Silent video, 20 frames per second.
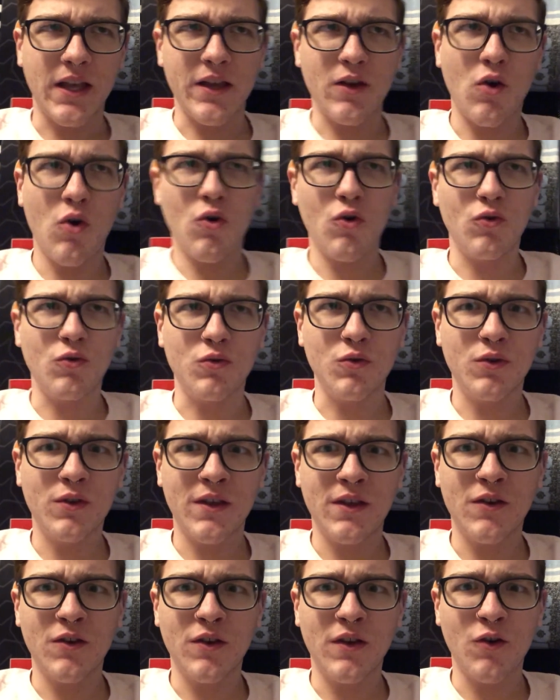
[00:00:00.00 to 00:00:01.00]
like whole
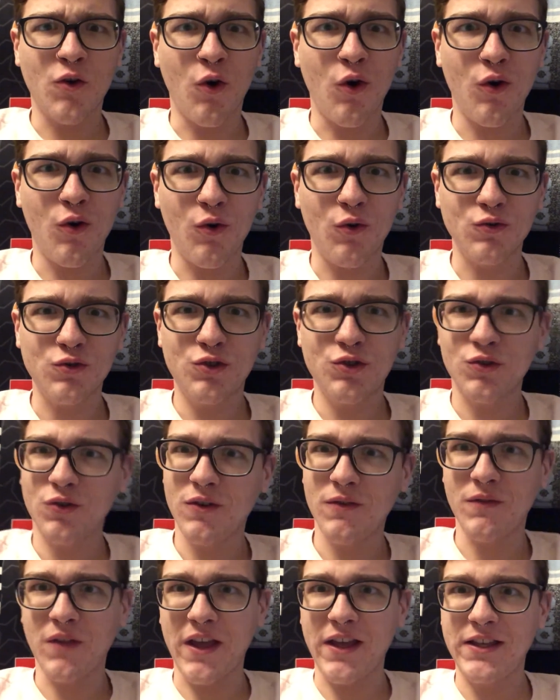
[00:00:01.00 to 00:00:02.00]
culture
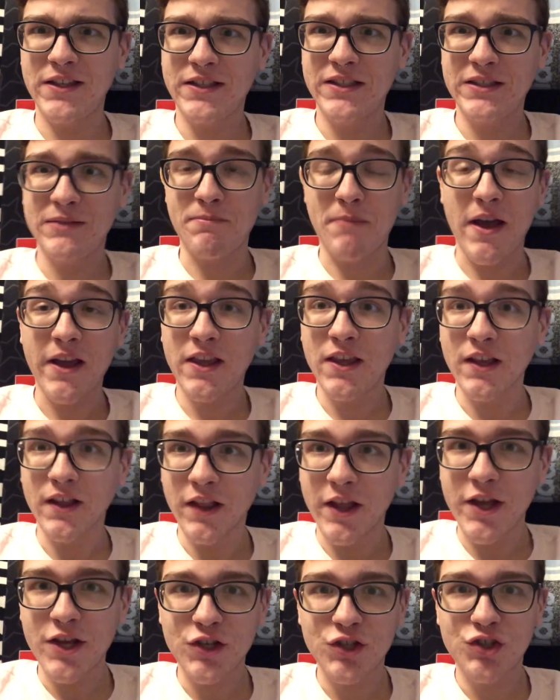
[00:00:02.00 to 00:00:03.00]
of like
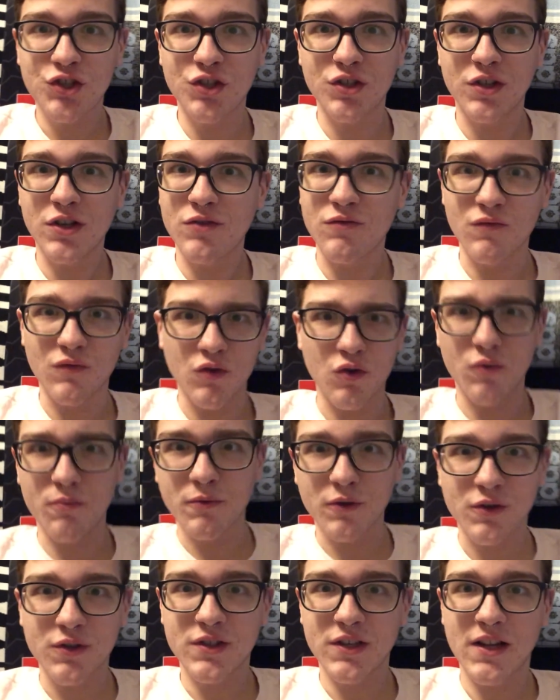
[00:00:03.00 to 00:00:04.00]
speculation and
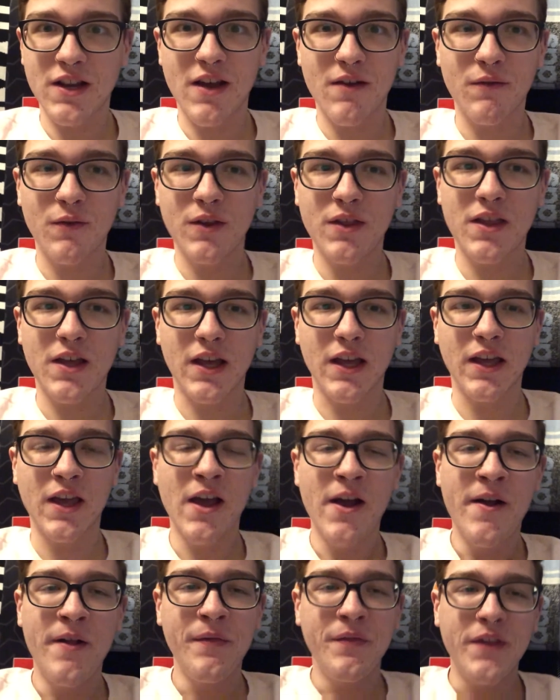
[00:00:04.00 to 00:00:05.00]
rumors and everything.
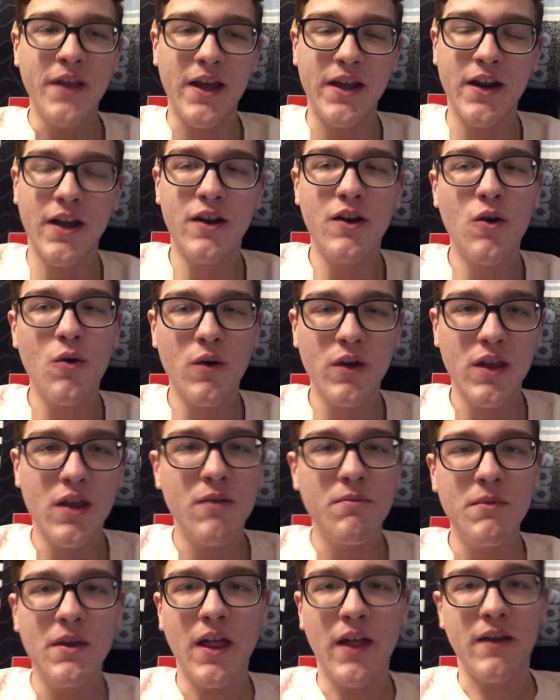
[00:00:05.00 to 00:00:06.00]
And I know it
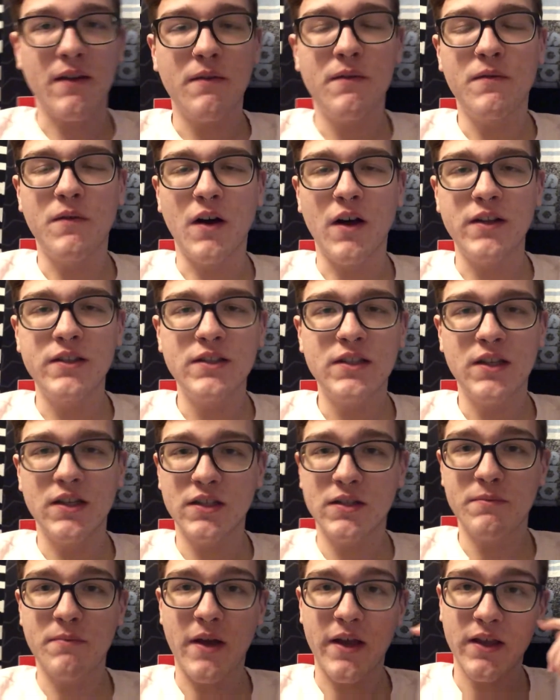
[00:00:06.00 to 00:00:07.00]
can be like fun to
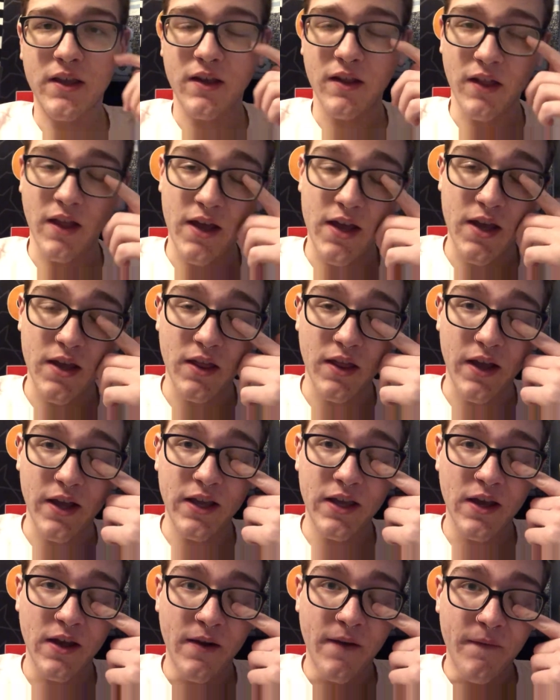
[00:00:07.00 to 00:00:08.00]
speculate,
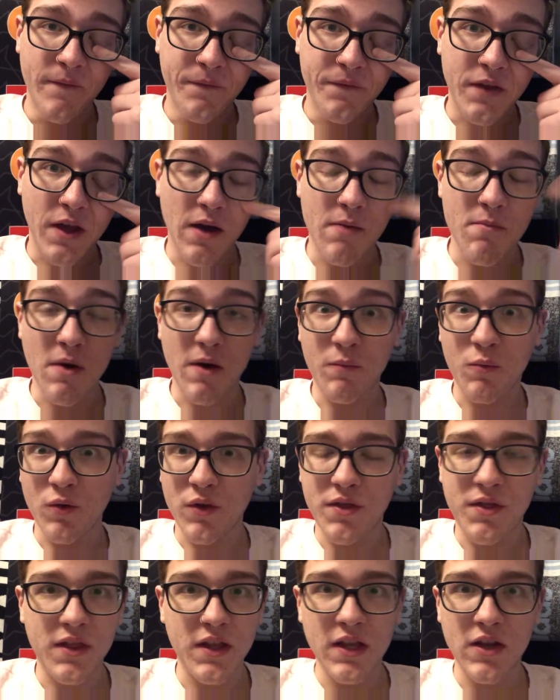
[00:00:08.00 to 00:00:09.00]
like come up with
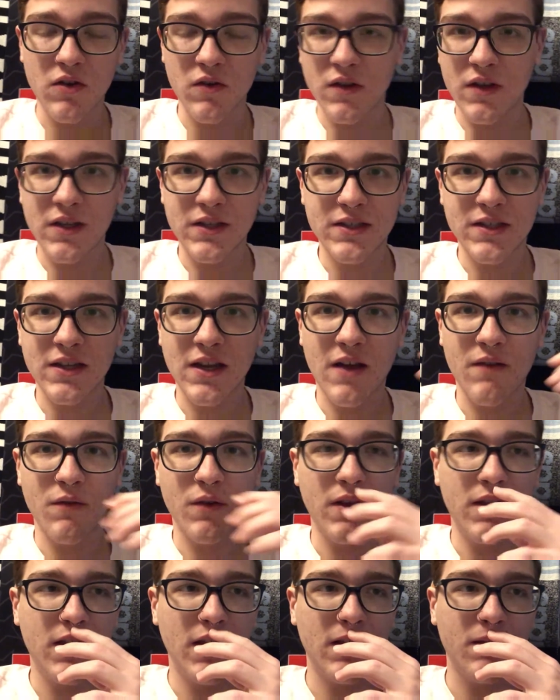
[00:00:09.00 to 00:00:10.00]
theories and
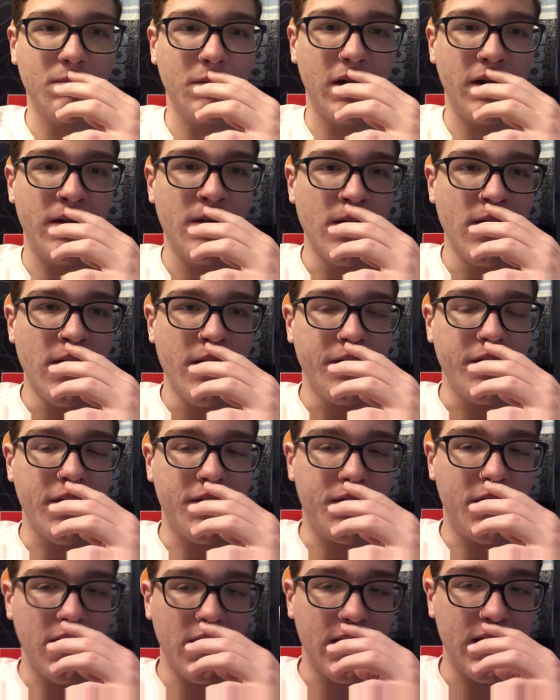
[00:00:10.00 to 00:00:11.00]
everything, but the
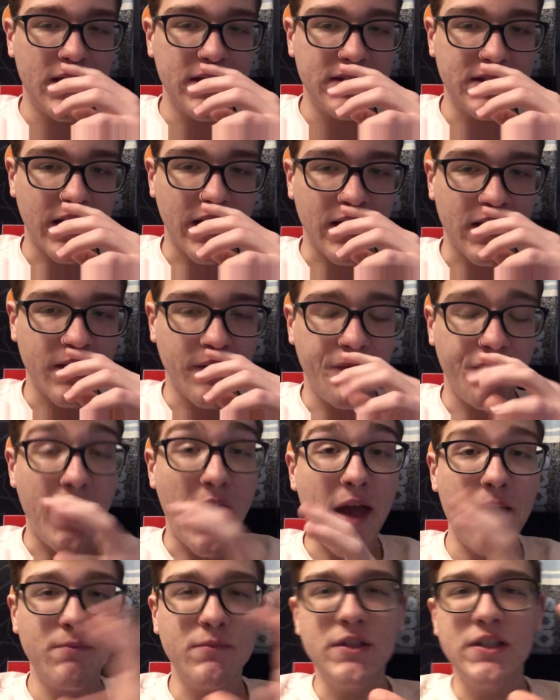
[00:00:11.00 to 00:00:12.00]
thing is like the
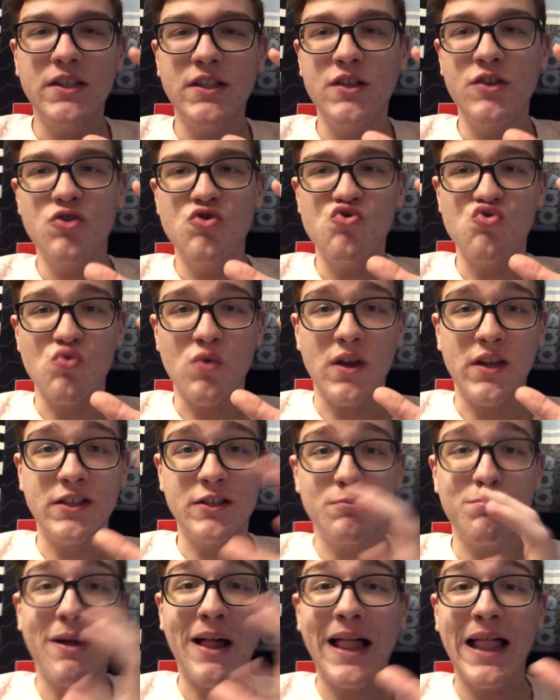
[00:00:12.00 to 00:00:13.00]
MCU is
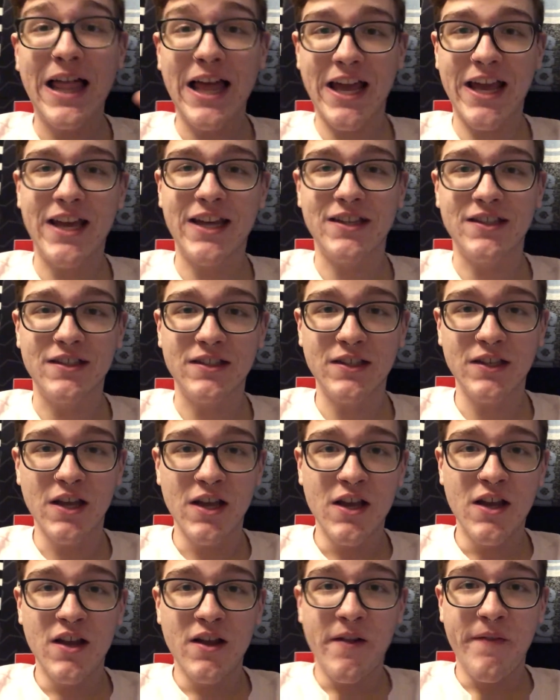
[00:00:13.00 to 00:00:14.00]
planned
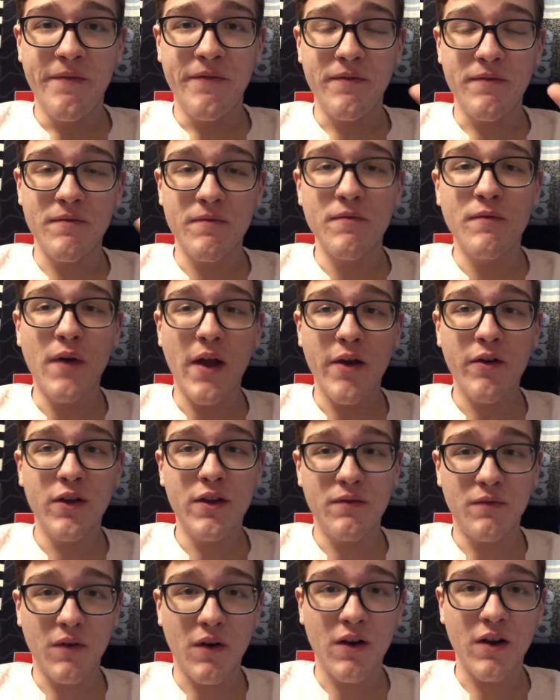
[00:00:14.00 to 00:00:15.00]
very
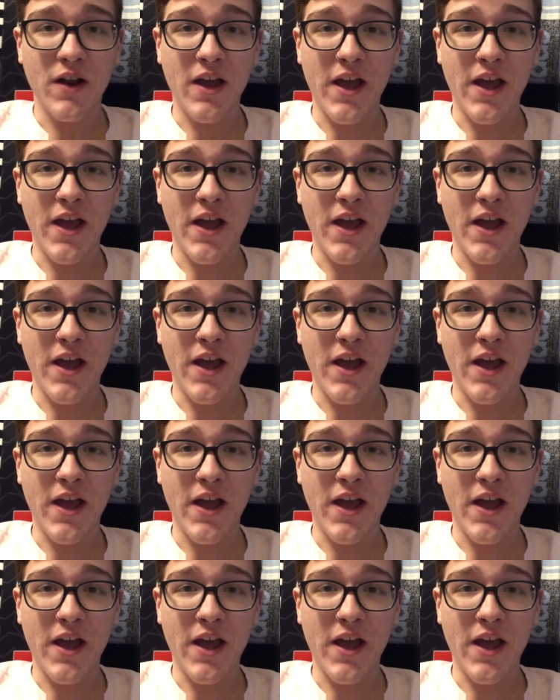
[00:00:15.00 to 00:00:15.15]
far